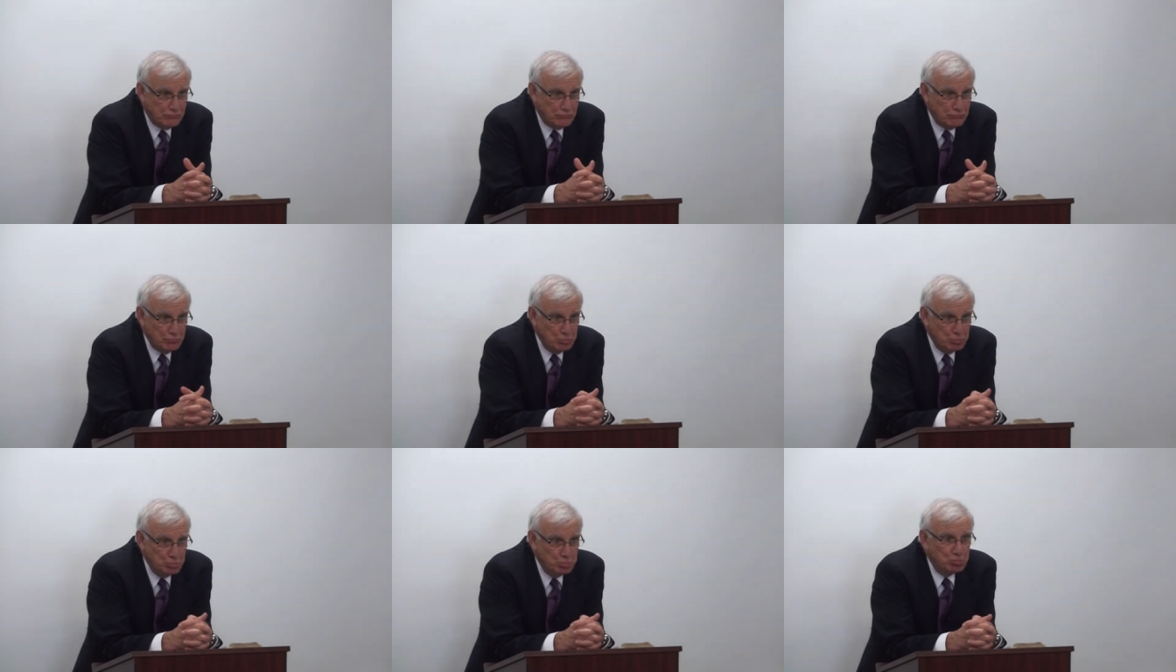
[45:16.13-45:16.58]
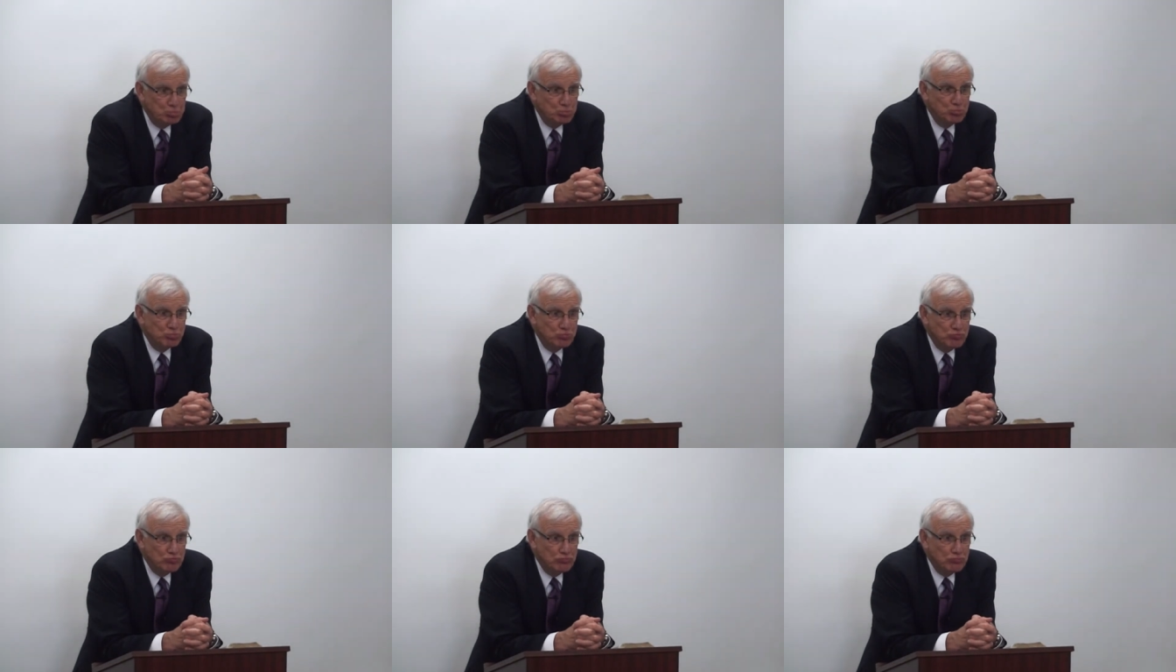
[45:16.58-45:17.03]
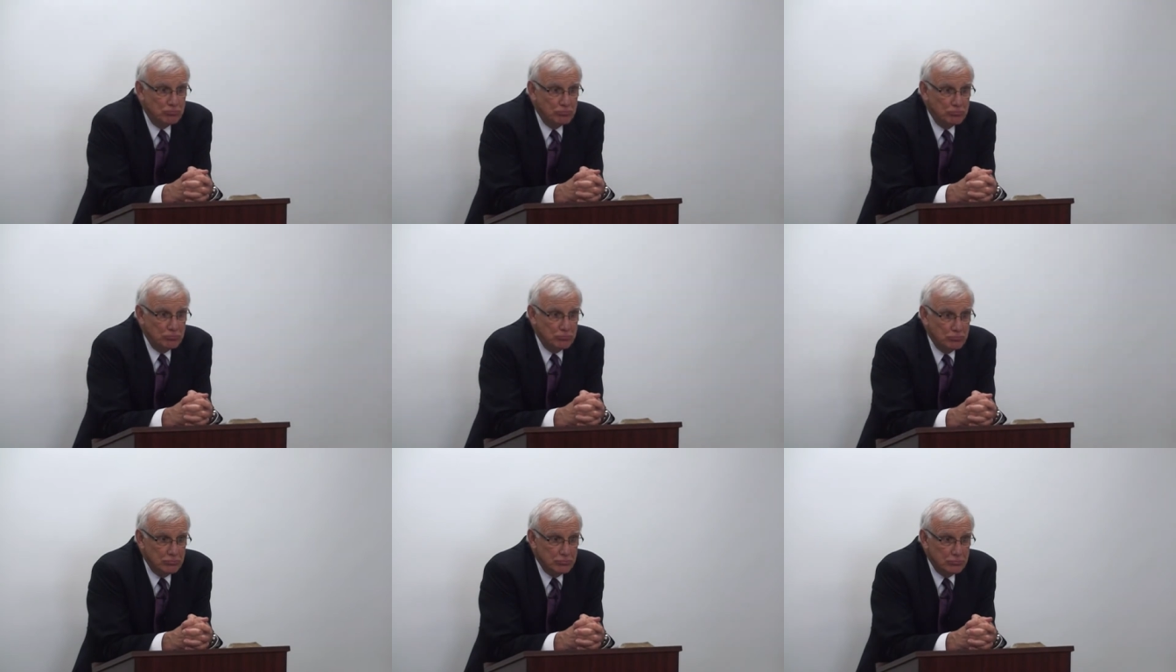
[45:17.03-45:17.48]
people, how many
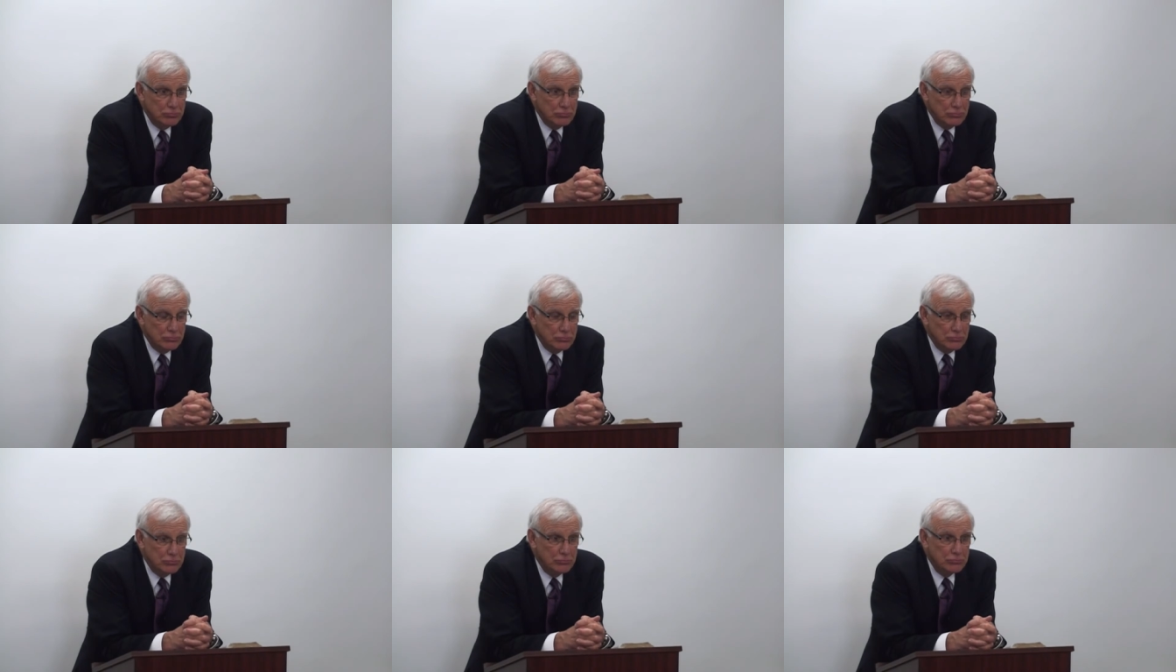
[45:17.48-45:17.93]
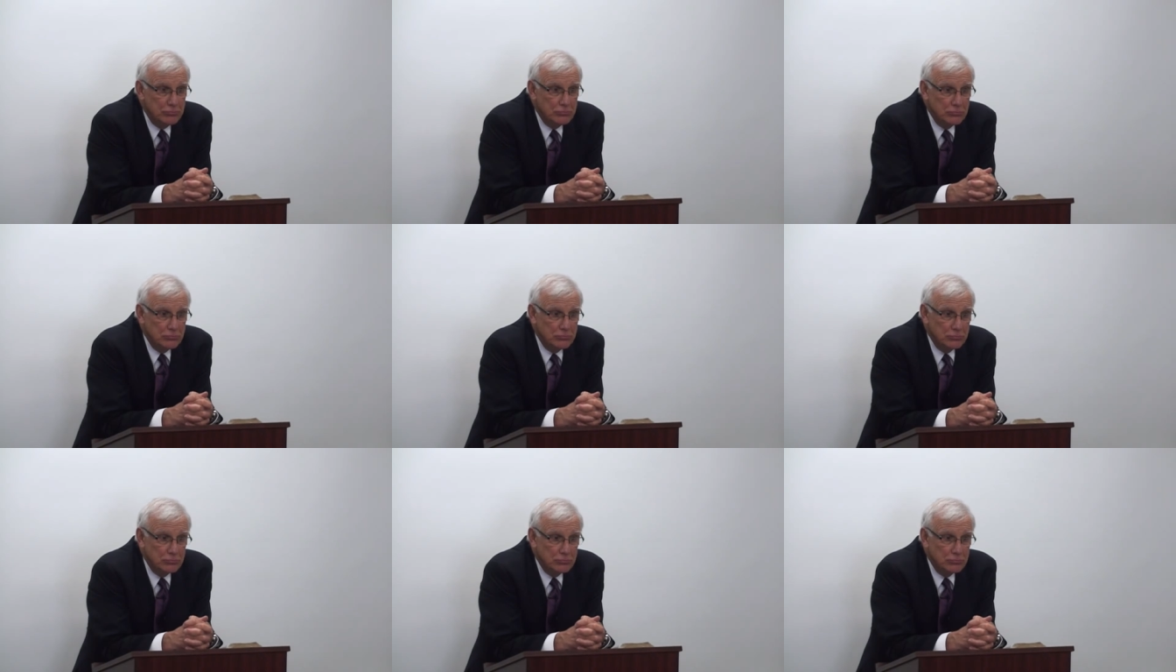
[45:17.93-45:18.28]
sessions you've done, and,